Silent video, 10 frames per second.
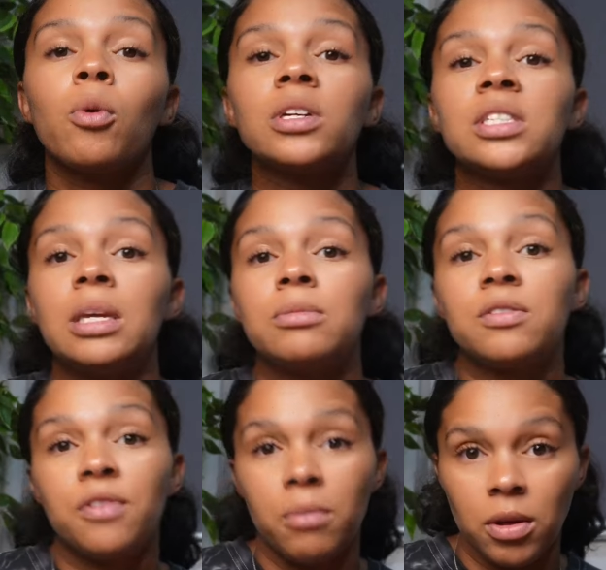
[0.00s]
up or
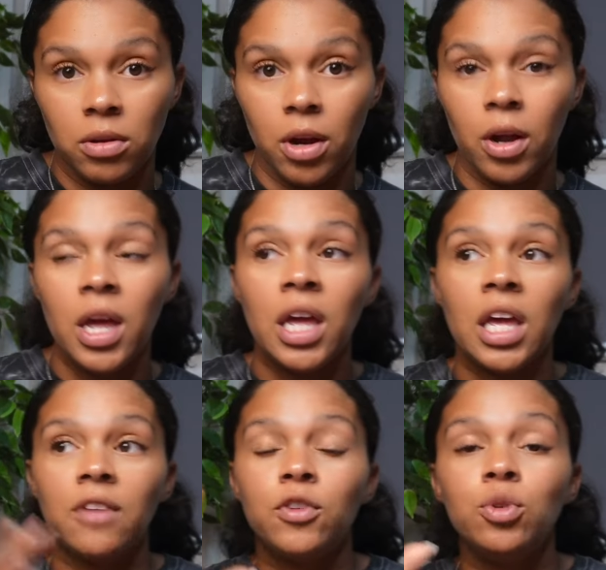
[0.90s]
seems familiar.
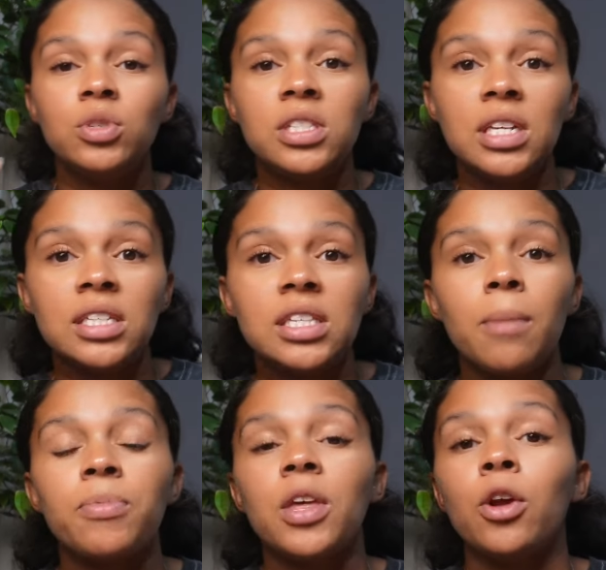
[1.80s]
If you
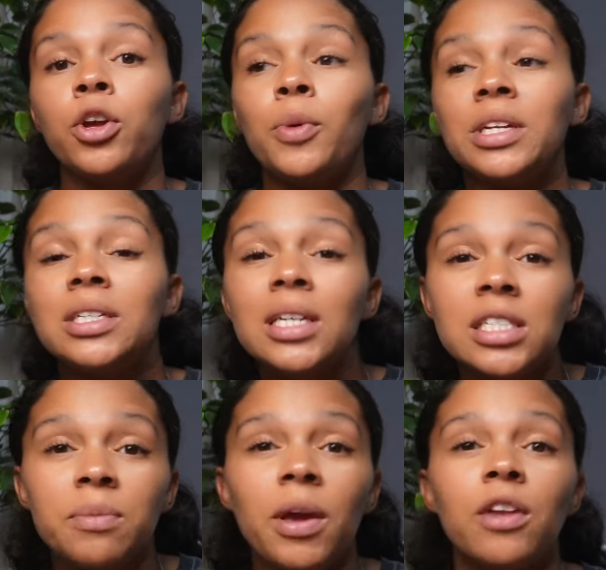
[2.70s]
see something or you
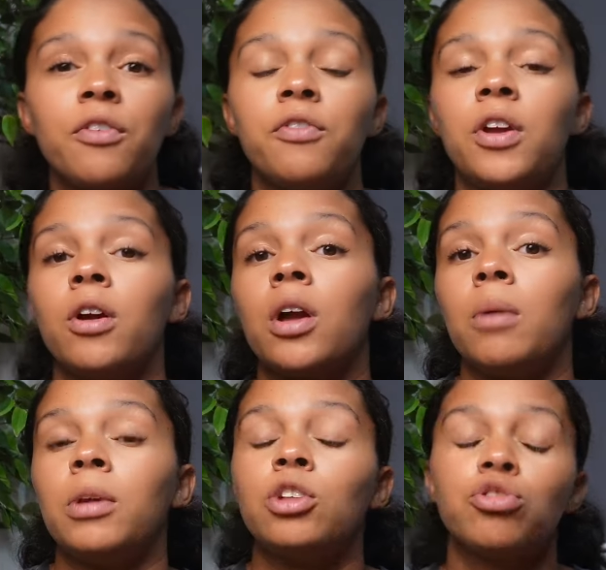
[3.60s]
anticipate a
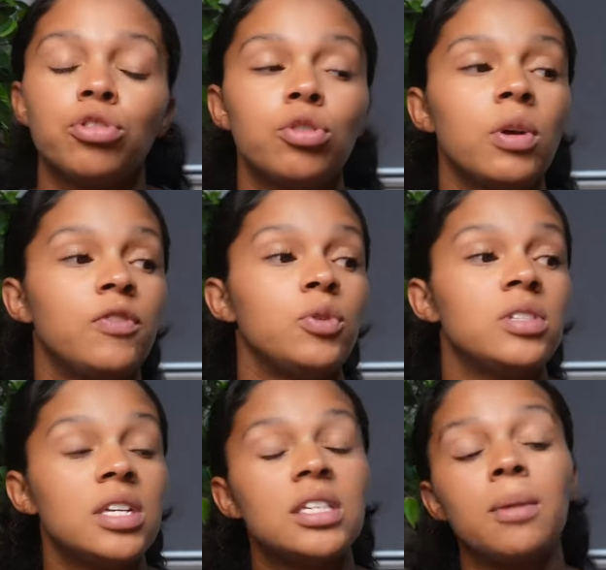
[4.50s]
fear coming true,
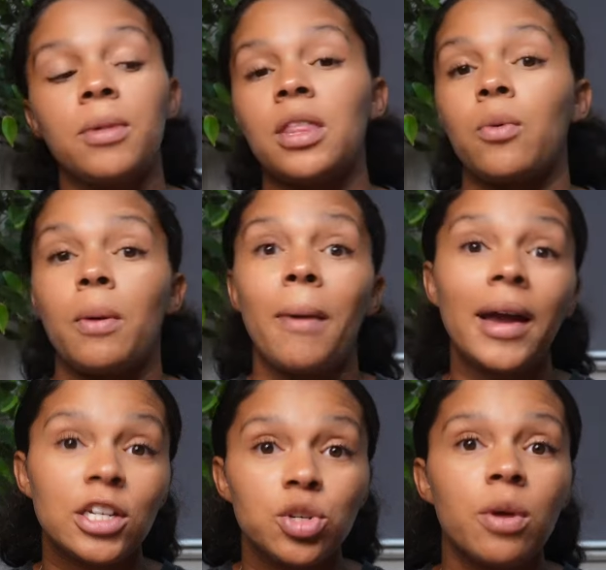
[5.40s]
if you see something that
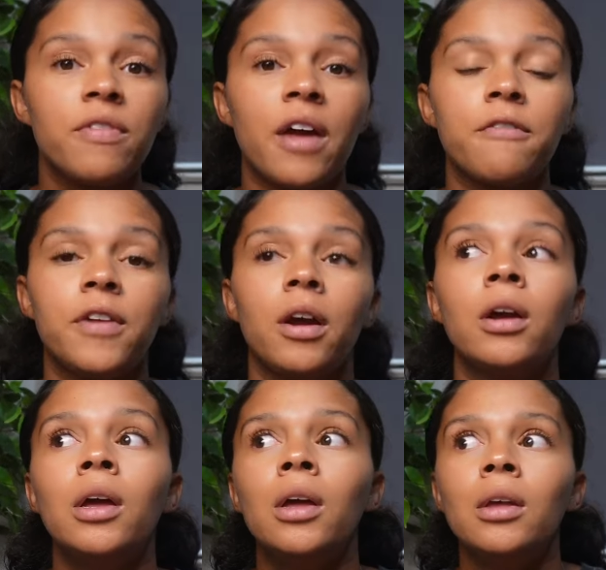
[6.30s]
reminds you of that
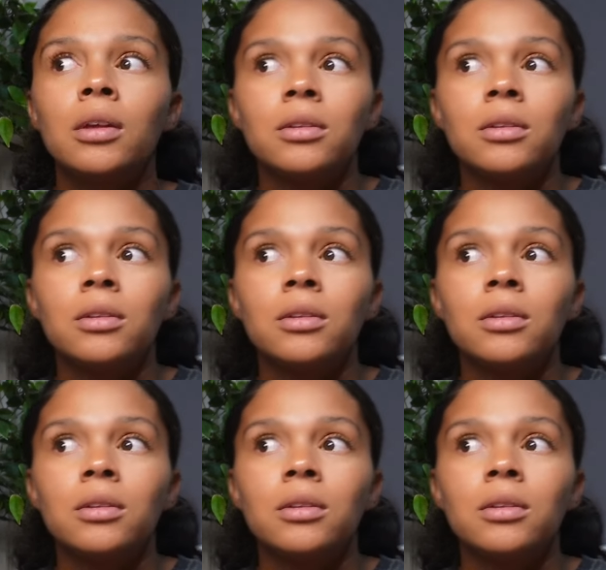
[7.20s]
fear,